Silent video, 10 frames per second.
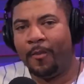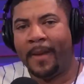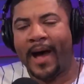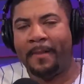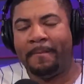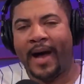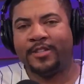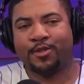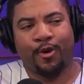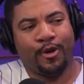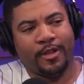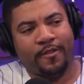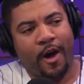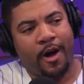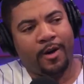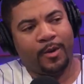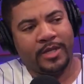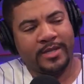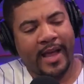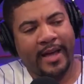My troll of all
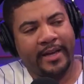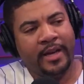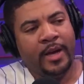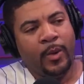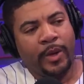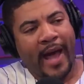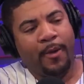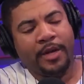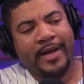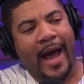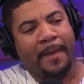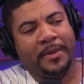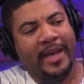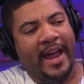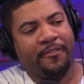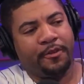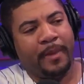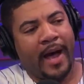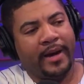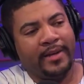was like when I would copy
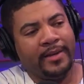everybody.